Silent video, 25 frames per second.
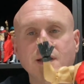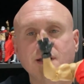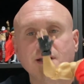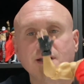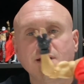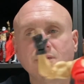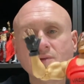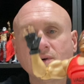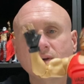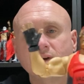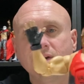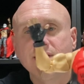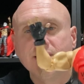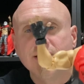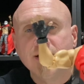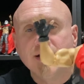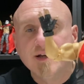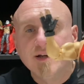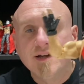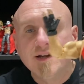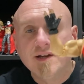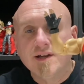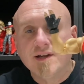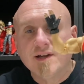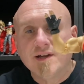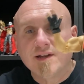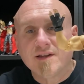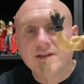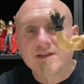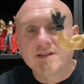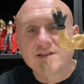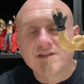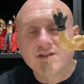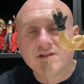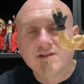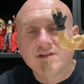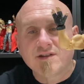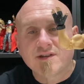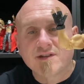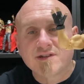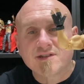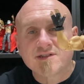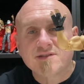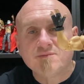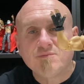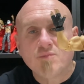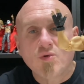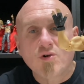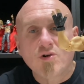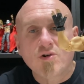Anyway, this look
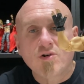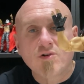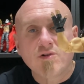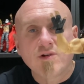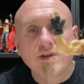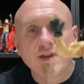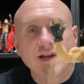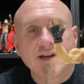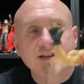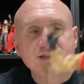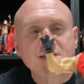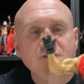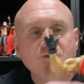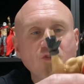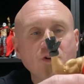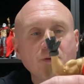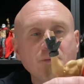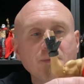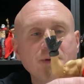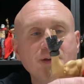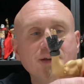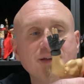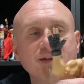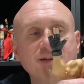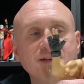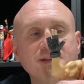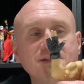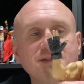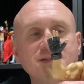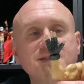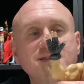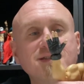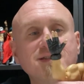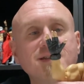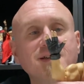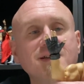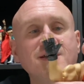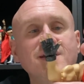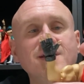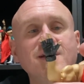is more or less from his,